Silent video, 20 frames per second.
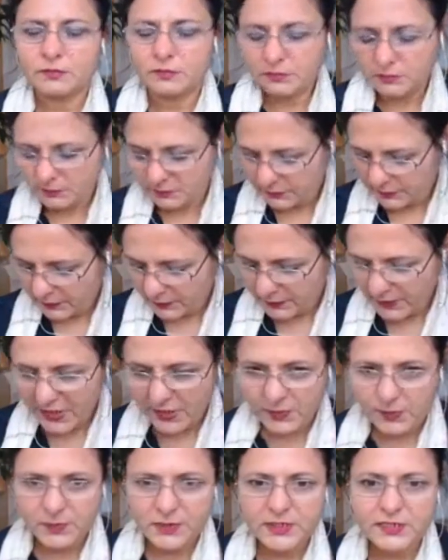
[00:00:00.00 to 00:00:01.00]
prepare a
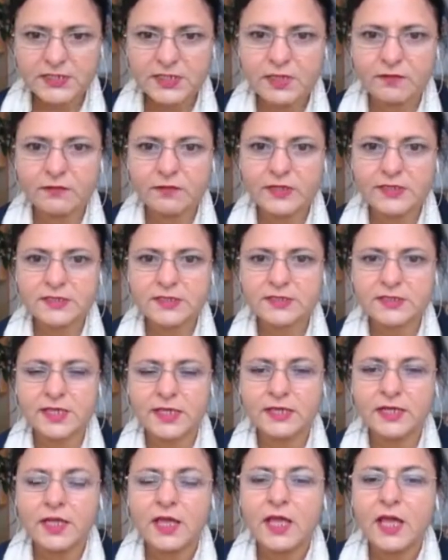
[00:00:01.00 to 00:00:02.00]
PDF, as I said.
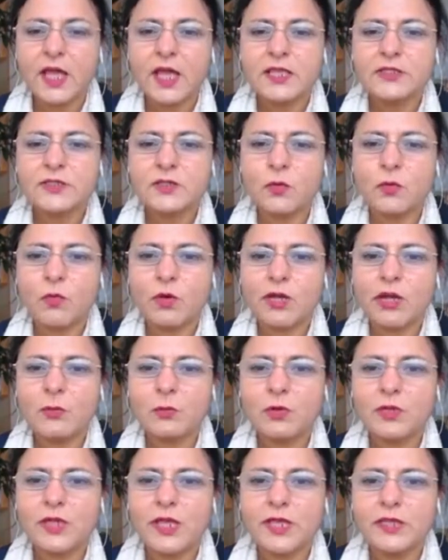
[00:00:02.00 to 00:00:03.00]
So what I would
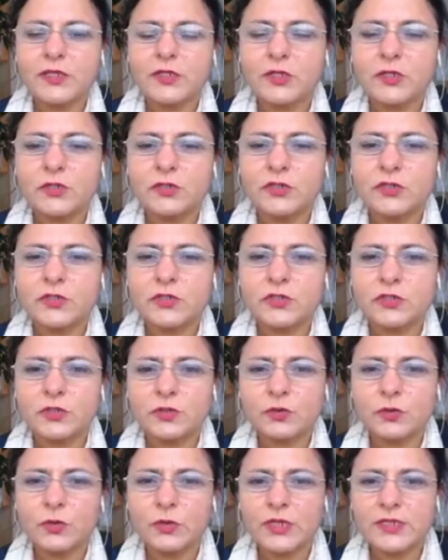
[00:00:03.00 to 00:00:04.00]
like you to
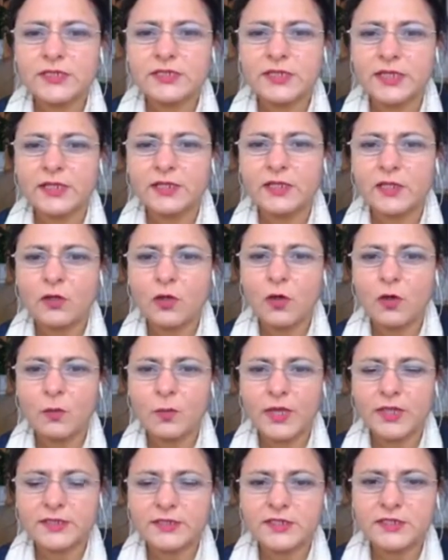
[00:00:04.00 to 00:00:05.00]
do is, in the
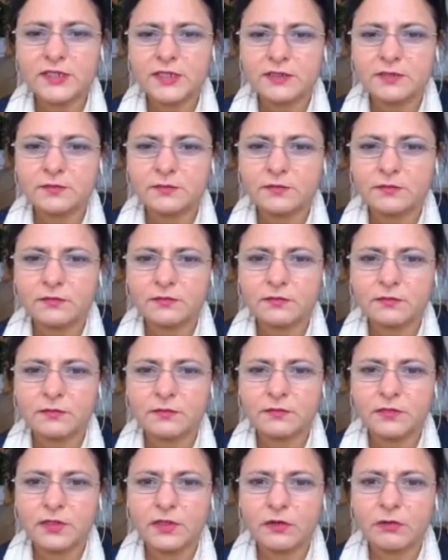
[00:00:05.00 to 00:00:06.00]
comments,
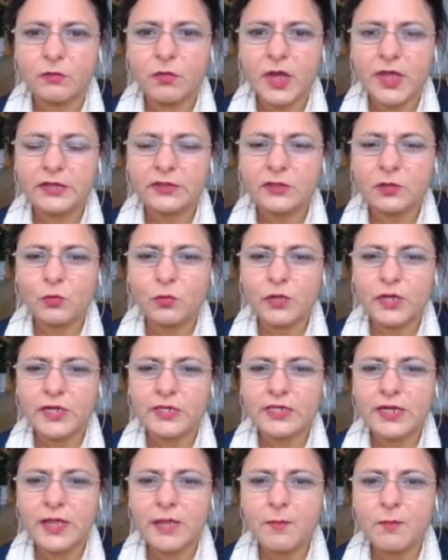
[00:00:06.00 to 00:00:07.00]
write the word
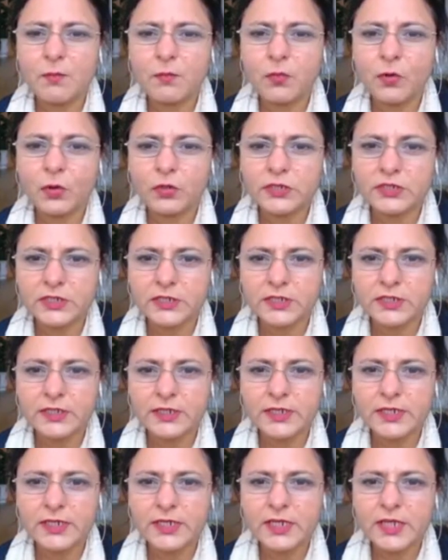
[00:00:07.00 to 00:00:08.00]
embody,
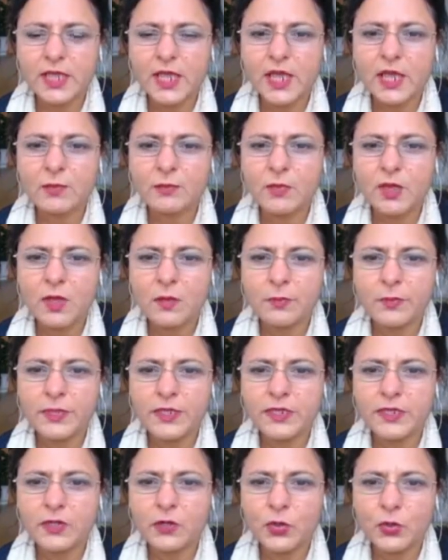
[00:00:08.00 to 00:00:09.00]

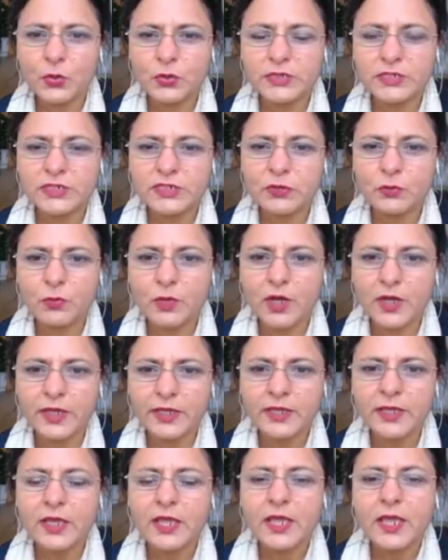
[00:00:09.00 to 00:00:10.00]
EMBODY,
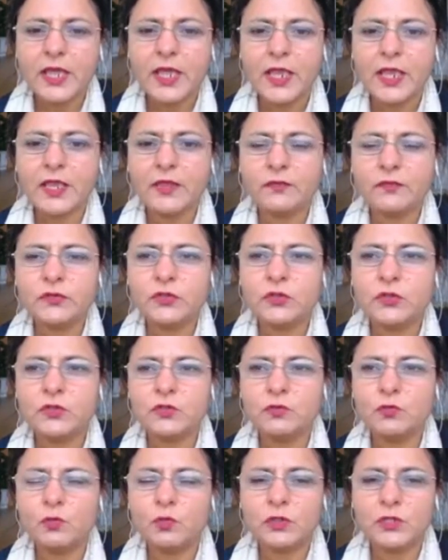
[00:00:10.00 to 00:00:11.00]
if you
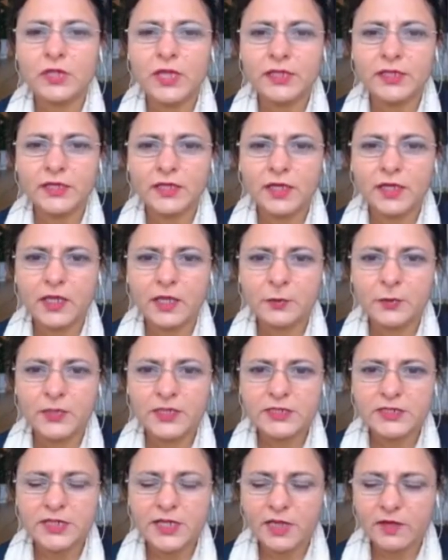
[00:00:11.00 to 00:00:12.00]
would like a
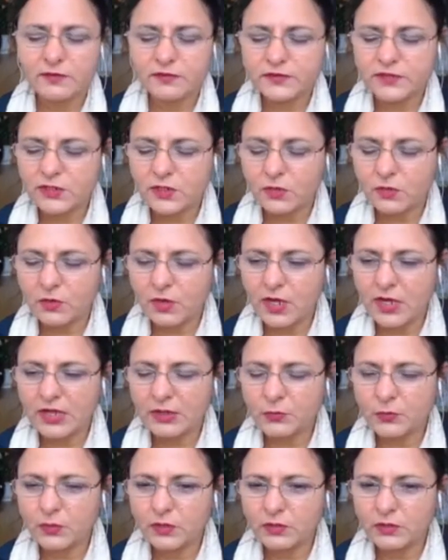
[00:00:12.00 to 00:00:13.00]
PDF. So I
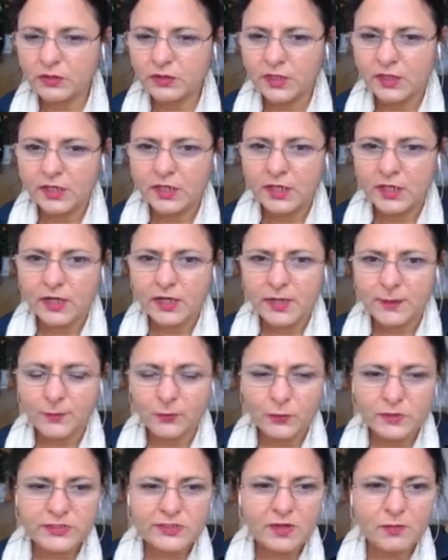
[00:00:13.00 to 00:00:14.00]
will,
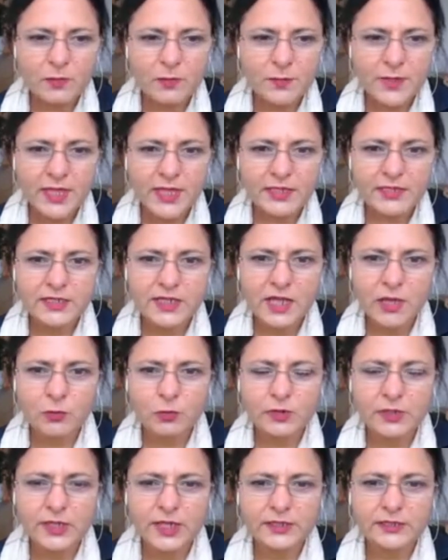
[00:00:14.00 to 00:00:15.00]
once I prepared it, I will
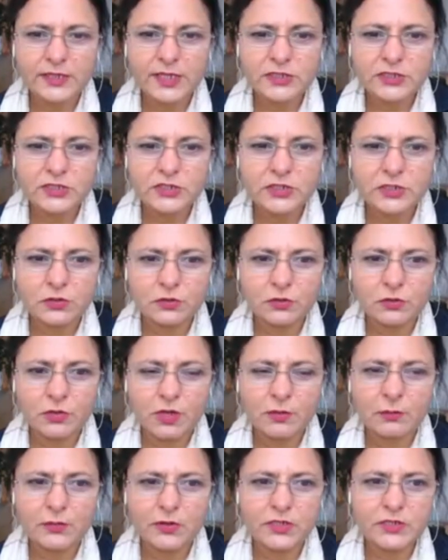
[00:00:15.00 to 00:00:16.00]
get that to you. I'm
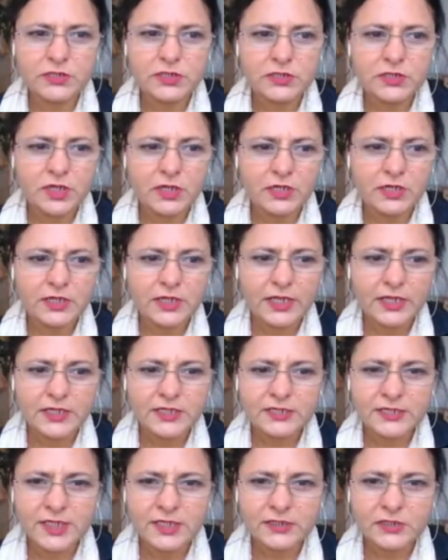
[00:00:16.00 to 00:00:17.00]
going to try to get it sent to